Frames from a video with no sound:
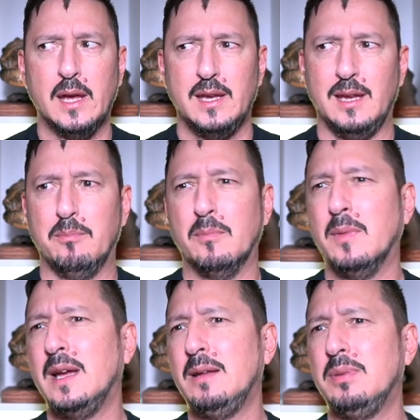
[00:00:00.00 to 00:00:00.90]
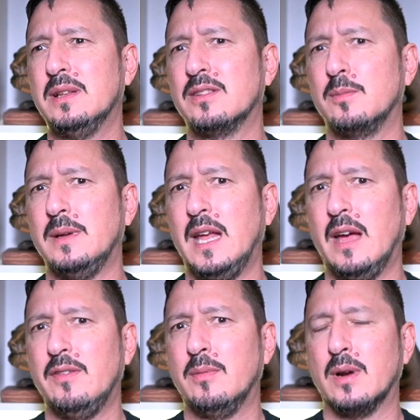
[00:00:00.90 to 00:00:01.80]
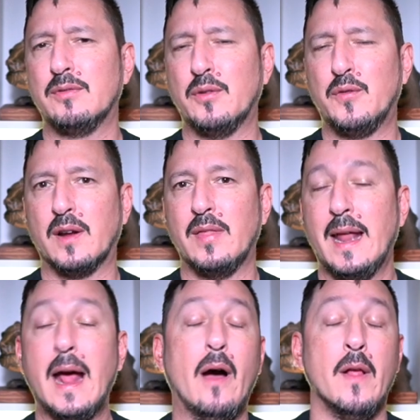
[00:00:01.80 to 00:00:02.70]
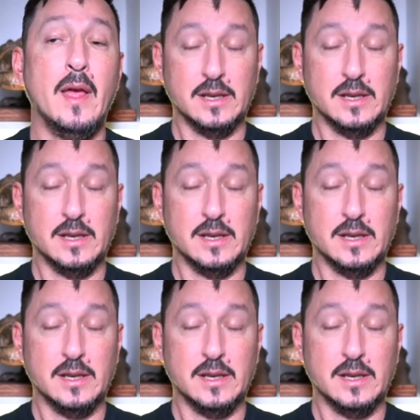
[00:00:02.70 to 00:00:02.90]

it might be a little bit heavy, but I'll have to figure that out.